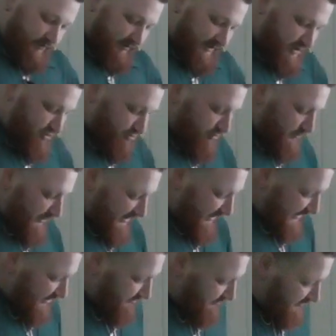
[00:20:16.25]
Yeshua
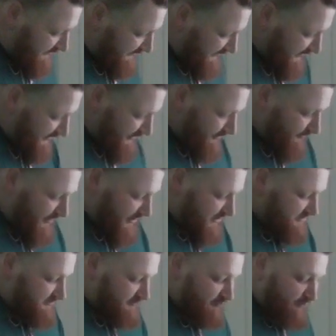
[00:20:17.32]
began to reveal it
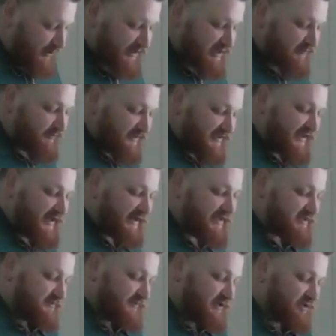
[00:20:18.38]
when he began
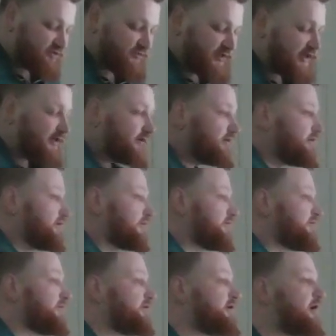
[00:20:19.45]
his ministry on
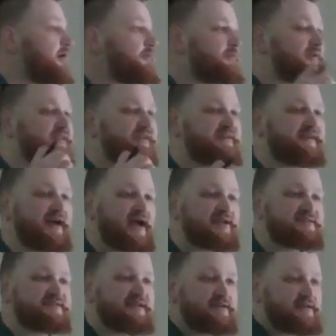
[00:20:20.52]
earth, but the
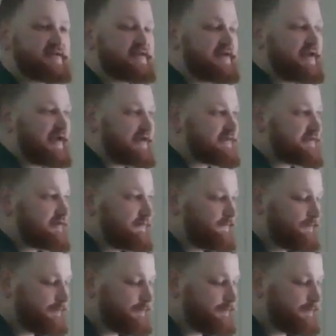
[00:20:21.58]
dots didn't connect.